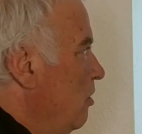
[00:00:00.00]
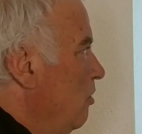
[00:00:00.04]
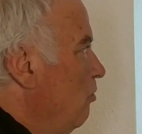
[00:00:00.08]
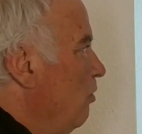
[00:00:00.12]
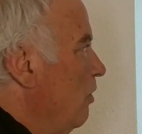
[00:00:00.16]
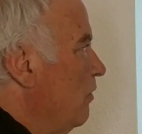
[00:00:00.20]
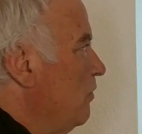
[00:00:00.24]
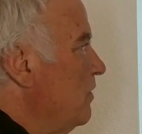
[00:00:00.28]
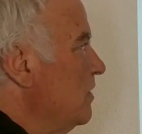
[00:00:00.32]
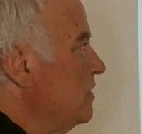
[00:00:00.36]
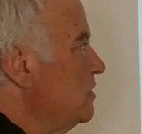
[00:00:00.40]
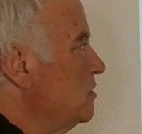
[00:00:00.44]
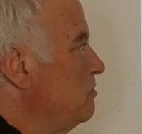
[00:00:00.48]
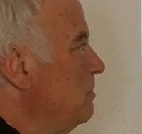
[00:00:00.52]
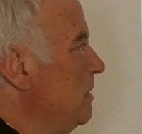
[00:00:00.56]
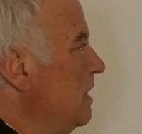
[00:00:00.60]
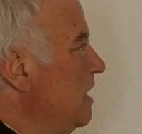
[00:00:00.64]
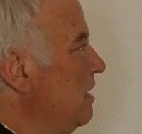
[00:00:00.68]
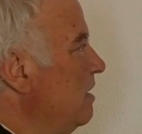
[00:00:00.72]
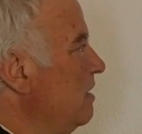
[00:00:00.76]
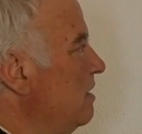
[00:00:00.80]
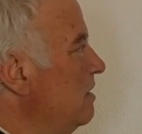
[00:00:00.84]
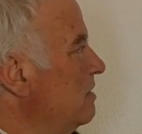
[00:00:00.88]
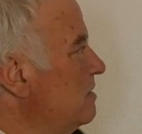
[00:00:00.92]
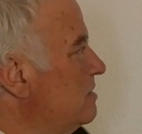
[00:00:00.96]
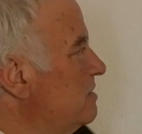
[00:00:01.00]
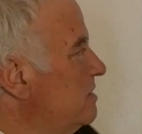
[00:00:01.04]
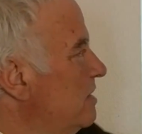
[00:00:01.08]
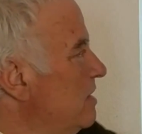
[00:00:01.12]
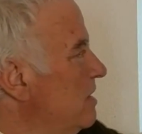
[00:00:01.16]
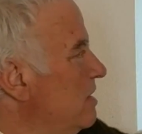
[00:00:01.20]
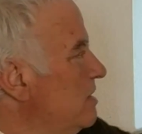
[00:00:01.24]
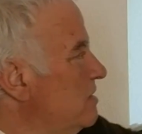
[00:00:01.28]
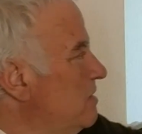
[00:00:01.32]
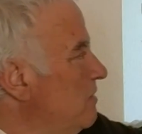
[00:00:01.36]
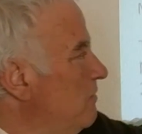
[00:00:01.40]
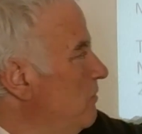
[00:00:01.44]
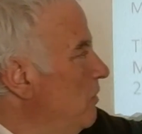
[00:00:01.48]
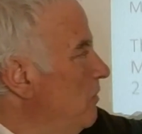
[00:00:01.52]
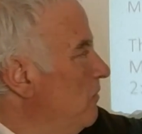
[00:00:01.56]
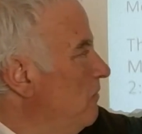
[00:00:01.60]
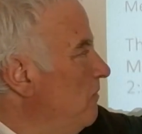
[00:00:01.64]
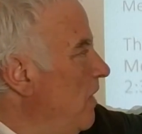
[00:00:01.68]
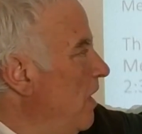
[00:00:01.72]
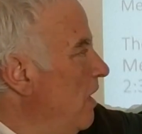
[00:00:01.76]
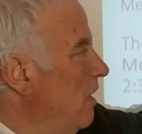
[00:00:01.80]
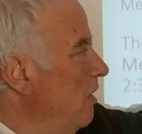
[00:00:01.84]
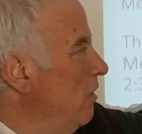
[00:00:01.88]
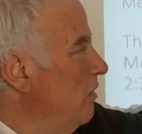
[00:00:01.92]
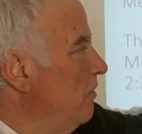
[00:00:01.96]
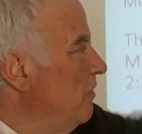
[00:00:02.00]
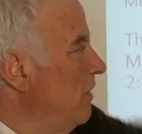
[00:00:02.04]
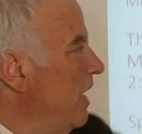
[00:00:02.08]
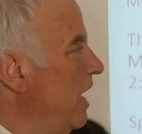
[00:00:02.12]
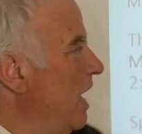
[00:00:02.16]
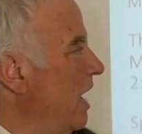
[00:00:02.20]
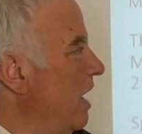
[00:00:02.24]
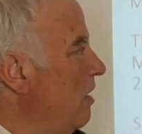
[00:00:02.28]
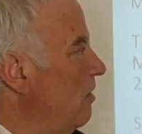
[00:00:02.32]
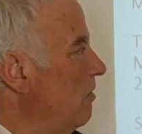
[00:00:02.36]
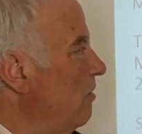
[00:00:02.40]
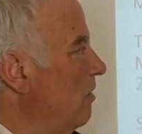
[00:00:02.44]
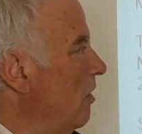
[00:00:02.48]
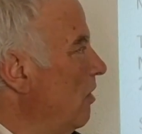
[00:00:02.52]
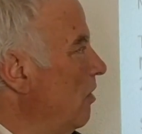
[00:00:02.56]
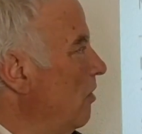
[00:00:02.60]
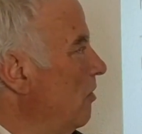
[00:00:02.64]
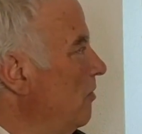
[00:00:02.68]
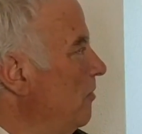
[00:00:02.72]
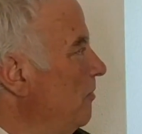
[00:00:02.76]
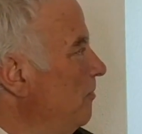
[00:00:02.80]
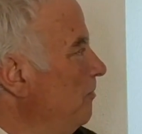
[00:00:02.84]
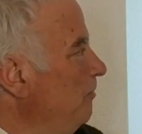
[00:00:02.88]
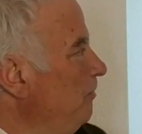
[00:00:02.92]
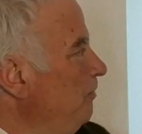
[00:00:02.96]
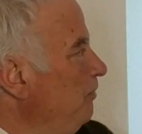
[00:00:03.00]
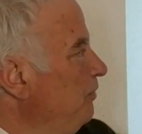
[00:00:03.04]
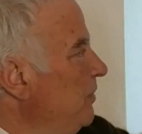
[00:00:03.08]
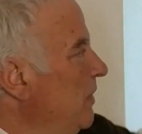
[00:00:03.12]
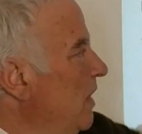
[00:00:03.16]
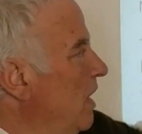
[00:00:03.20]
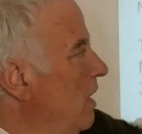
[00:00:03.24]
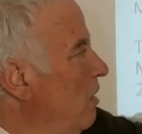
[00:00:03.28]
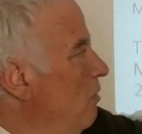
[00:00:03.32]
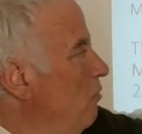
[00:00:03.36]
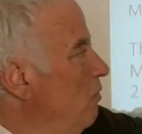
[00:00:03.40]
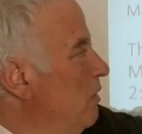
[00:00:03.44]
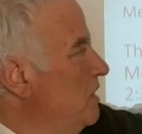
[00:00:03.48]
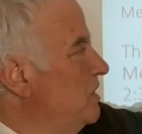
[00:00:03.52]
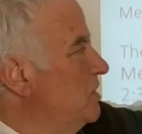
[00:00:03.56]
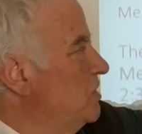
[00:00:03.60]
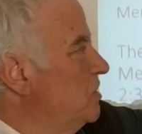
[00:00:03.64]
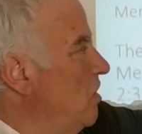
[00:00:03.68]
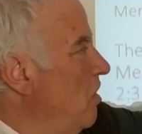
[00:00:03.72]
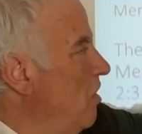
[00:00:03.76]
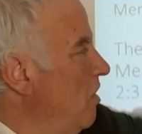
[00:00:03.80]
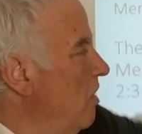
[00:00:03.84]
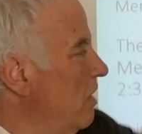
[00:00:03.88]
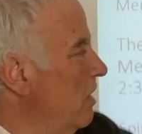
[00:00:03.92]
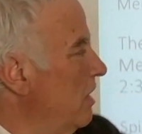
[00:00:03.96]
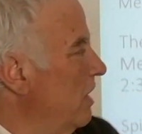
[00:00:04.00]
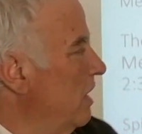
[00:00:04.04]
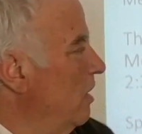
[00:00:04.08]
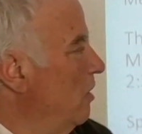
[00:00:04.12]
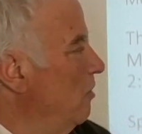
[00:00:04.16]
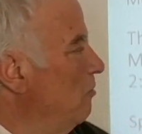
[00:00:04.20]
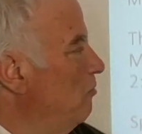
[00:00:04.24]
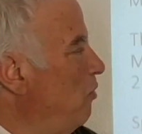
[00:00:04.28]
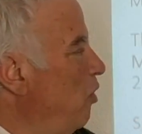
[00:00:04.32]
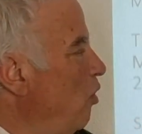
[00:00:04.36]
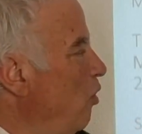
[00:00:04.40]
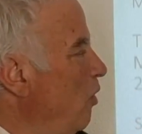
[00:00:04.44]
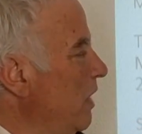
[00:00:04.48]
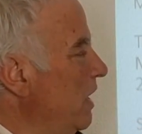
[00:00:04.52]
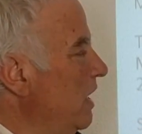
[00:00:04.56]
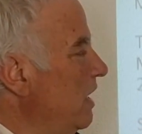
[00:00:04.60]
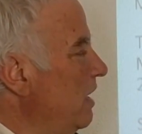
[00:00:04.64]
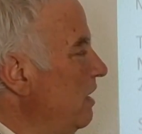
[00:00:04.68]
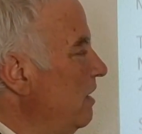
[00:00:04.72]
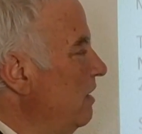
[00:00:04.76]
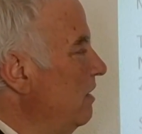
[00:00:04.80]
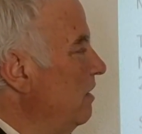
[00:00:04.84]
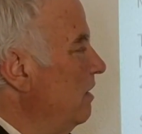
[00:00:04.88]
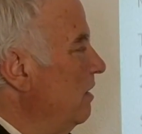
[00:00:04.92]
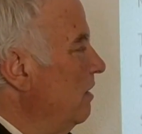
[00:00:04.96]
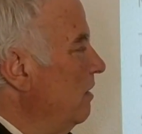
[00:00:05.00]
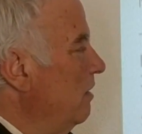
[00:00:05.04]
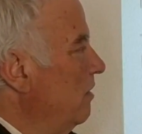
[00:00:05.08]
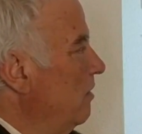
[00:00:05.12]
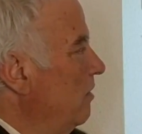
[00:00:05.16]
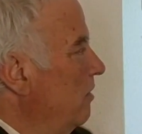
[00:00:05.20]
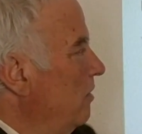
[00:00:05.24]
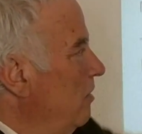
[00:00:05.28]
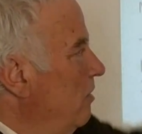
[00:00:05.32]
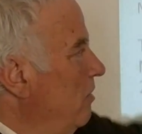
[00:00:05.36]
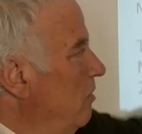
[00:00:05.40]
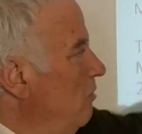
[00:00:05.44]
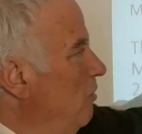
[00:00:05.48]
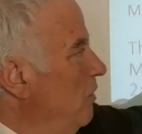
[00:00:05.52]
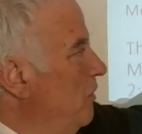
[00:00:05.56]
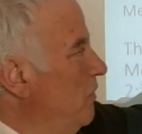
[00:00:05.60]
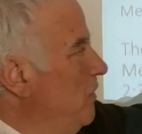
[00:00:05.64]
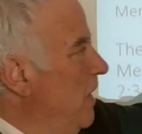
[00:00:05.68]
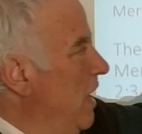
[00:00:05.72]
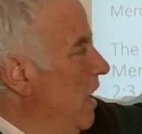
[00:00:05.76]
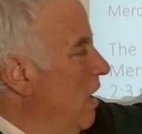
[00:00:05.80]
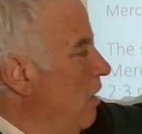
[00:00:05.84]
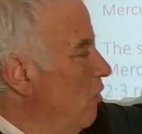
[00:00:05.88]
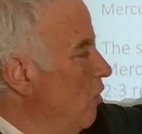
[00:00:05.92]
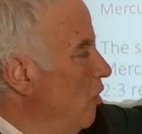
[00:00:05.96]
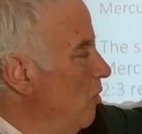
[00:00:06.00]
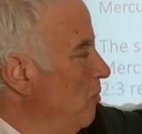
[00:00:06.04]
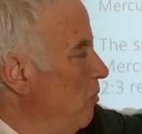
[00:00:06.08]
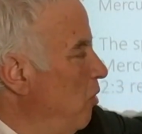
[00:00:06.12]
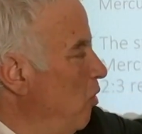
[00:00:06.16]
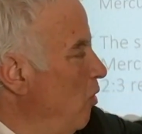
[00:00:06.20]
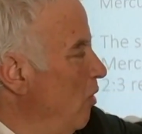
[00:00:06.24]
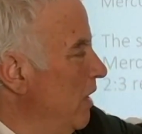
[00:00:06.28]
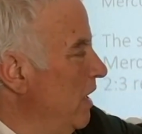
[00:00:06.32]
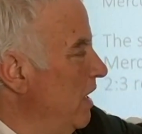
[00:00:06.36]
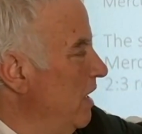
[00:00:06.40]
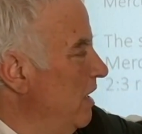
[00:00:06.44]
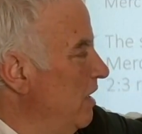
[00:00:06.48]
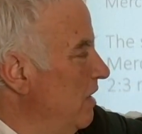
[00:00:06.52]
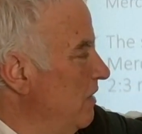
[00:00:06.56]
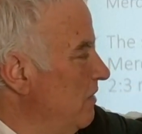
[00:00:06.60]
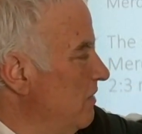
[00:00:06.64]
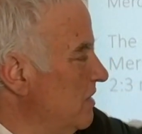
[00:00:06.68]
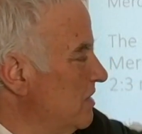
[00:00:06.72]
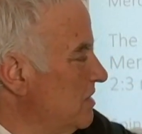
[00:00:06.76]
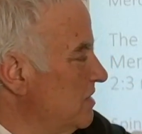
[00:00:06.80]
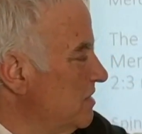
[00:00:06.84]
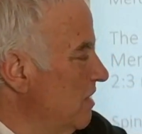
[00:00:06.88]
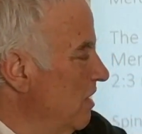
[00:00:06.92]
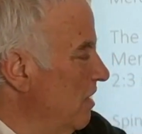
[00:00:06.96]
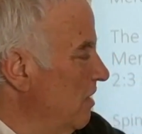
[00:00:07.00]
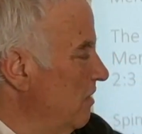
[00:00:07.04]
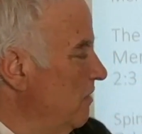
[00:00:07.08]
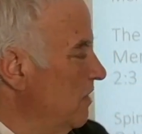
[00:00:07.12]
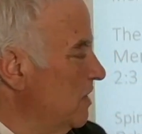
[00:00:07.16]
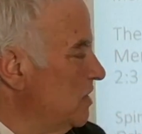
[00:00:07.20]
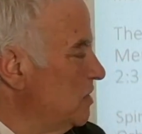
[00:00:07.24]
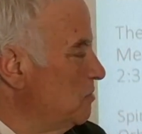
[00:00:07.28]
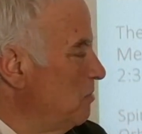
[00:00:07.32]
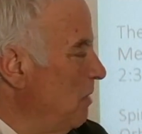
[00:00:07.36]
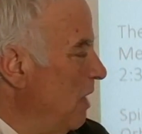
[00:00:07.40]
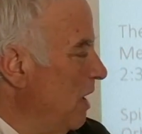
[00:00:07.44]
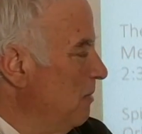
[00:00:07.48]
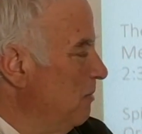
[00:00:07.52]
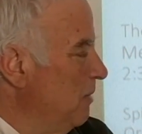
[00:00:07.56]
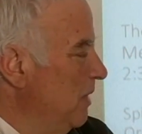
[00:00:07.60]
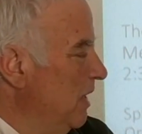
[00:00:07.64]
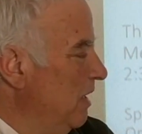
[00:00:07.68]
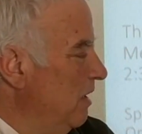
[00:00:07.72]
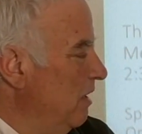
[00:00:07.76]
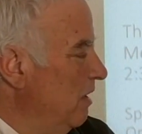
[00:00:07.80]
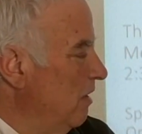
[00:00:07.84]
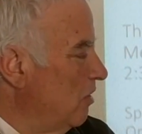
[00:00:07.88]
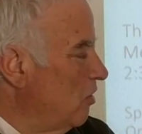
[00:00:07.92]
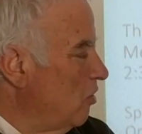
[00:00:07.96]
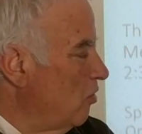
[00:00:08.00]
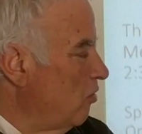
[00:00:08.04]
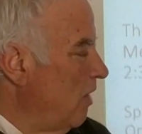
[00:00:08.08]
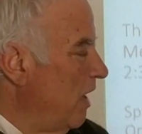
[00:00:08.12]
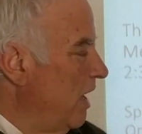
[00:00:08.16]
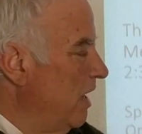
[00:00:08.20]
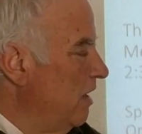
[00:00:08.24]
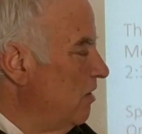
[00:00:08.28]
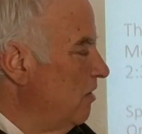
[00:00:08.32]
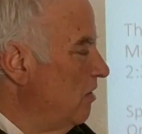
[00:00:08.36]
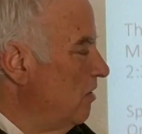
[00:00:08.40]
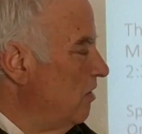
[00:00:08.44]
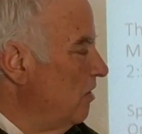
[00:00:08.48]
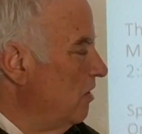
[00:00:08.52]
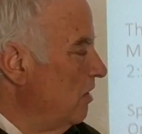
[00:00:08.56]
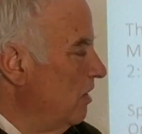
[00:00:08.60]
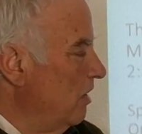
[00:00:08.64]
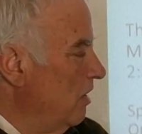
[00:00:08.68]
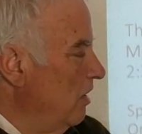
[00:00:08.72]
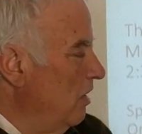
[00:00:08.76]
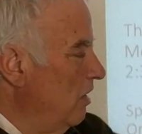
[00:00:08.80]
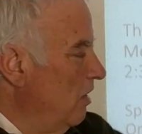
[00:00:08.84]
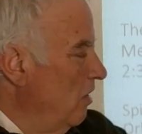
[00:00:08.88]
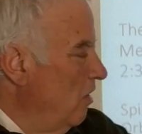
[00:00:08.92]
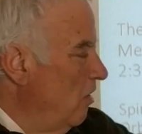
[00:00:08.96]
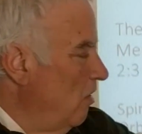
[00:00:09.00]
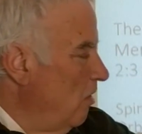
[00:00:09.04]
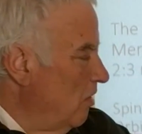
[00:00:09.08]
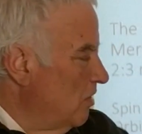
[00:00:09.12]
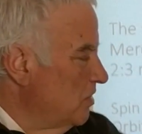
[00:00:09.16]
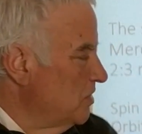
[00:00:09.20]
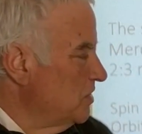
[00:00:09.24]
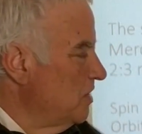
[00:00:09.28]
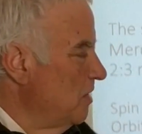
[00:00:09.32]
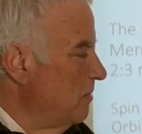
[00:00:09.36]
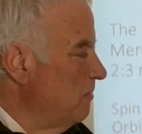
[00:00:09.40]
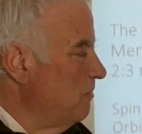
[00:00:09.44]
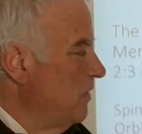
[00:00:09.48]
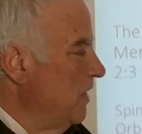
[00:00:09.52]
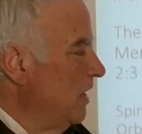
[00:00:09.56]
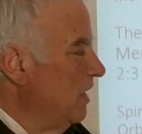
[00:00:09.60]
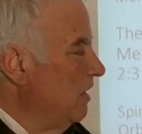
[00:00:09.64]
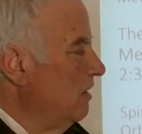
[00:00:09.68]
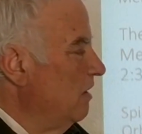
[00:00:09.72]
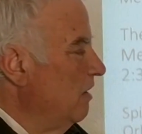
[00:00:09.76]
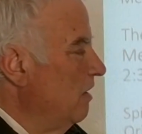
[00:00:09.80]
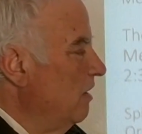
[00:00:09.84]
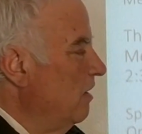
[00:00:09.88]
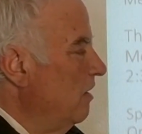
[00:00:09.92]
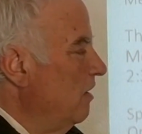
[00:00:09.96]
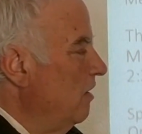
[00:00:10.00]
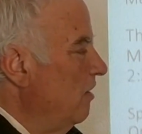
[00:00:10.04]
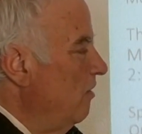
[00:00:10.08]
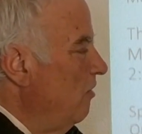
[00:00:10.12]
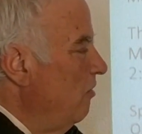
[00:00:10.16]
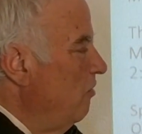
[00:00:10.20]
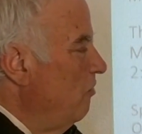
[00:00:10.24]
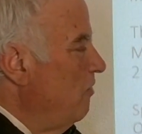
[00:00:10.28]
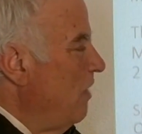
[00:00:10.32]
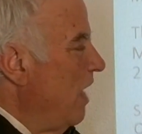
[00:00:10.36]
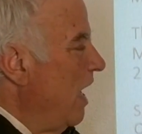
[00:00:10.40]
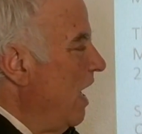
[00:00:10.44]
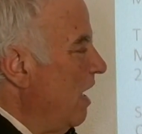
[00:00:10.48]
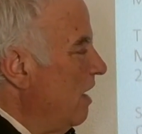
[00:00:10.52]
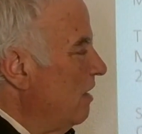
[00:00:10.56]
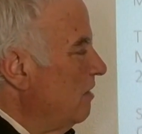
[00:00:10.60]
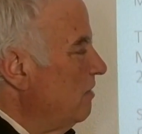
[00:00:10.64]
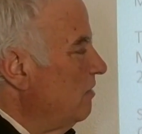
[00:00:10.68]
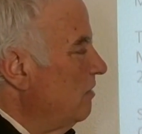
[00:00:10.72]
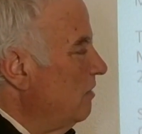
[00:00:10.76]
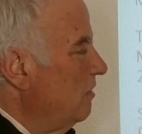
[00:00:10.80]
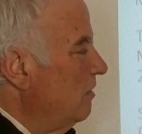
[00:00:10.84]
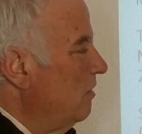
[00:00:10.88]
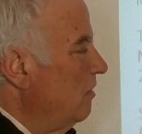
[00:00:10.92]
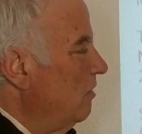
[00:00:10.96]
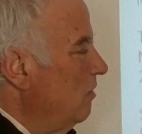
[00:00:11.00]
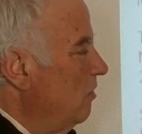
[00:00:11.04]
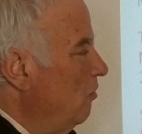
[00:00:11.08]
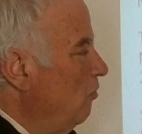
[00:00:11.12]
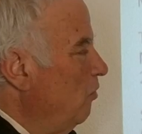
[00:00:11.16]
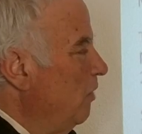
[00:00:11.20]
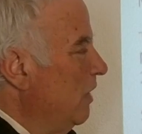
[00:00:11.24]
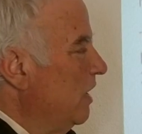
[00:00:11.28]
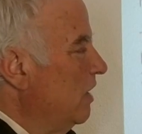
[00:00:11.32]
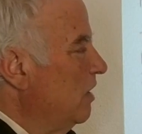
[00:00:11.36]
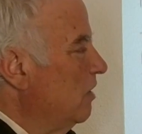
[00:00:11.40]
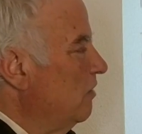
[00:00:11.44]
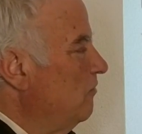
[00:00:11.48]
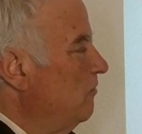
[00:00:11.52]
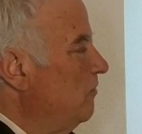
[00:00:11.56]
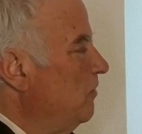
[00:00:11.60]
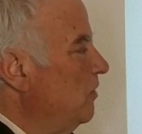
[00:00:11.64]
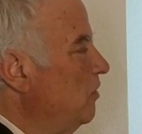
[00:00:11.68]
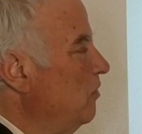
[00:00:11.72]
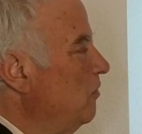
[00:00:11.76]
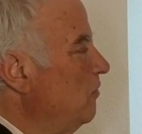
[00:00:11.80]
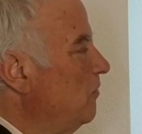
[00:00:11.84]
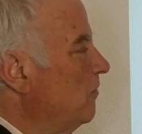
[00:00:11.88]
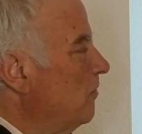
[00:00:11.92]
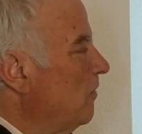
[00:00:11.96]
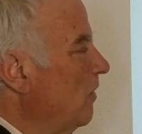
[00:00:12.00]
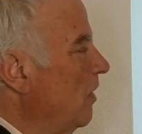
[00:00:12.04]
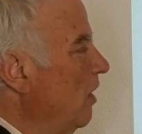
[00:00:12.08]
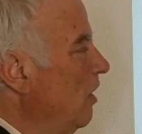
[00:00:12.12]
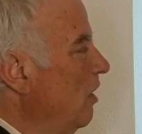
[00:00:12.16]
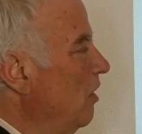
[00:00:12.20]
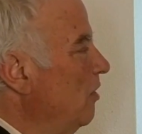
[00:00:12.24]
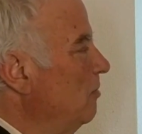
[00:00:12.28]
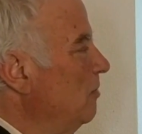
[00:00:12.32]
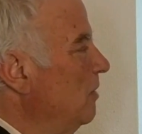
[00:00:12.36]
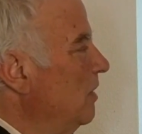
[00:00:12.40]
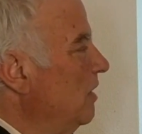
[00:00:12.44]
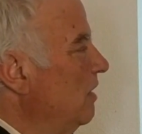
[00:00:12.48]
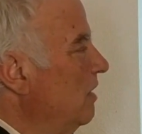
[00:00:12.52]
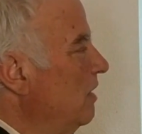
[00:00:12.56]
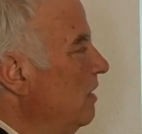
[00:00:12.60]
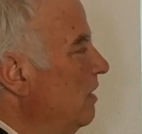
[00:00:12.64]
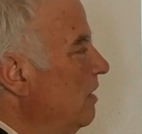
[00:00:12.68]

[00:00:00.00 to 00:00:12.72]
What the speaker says: What this means is if you follow the arrow, we start pointing with the arrow pointing at the sun. This might be a crater or something that we could view from